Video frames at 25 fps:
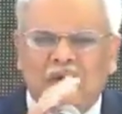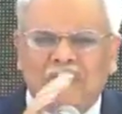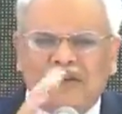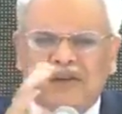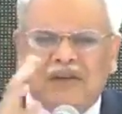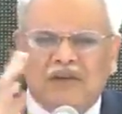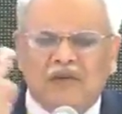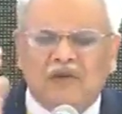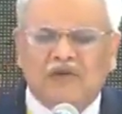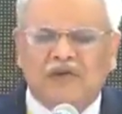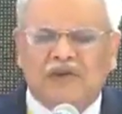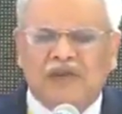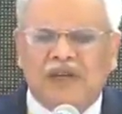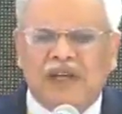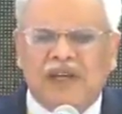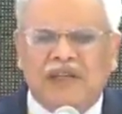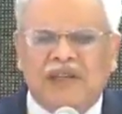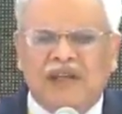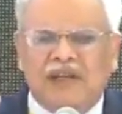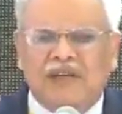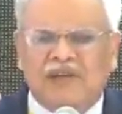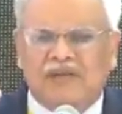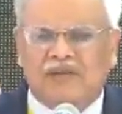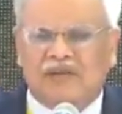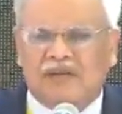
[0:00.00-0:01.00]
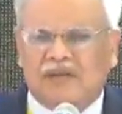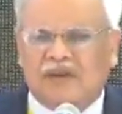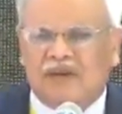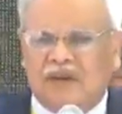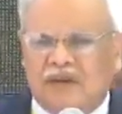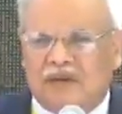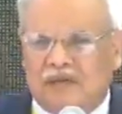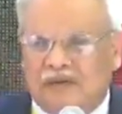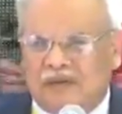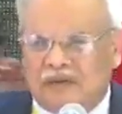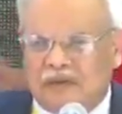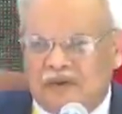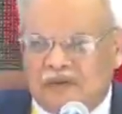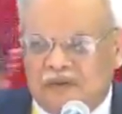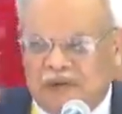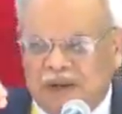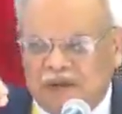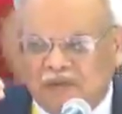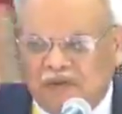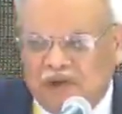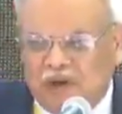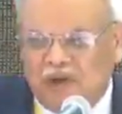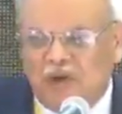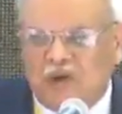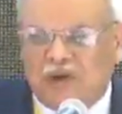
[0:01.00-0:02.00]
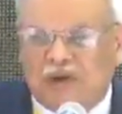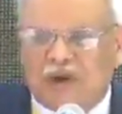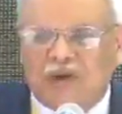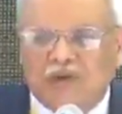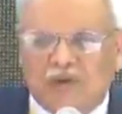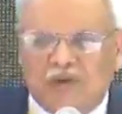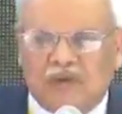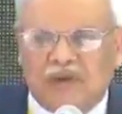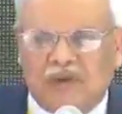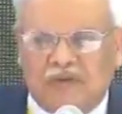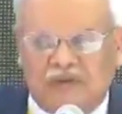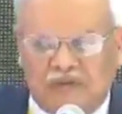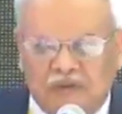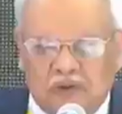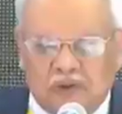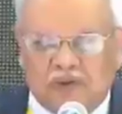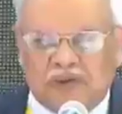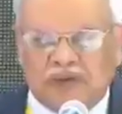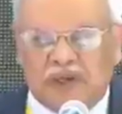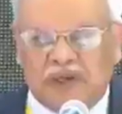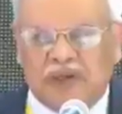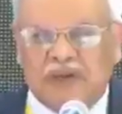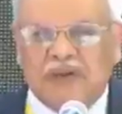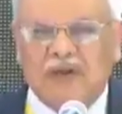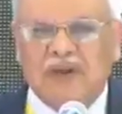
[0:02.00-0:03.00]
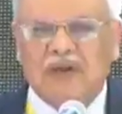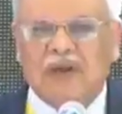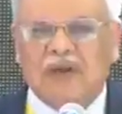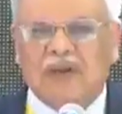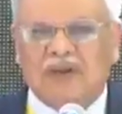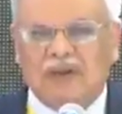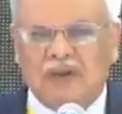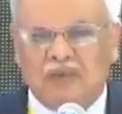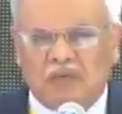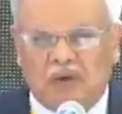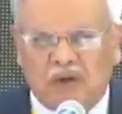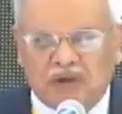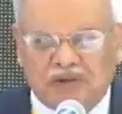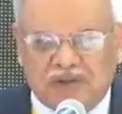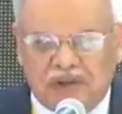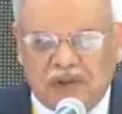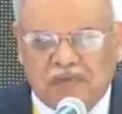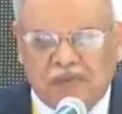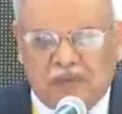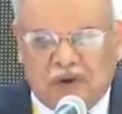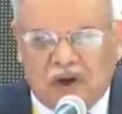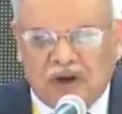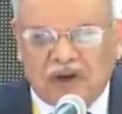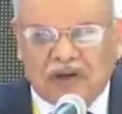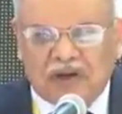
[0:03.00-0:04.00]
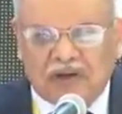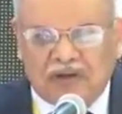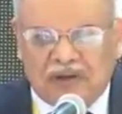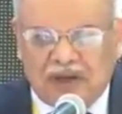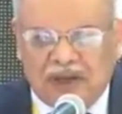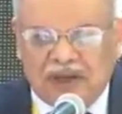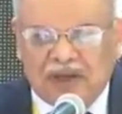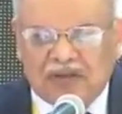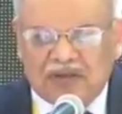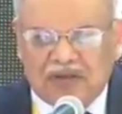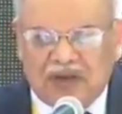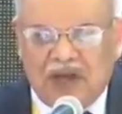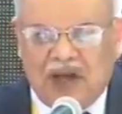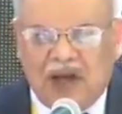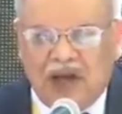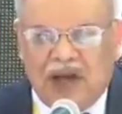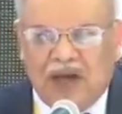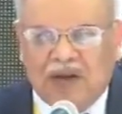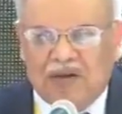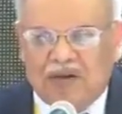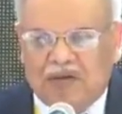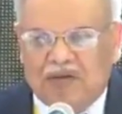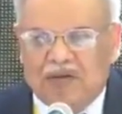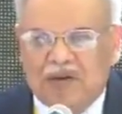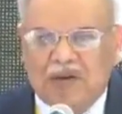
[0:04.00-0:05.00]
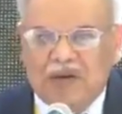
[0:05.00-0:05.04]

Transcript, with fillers: wanted to say that uh, when we look into the future, the most important things are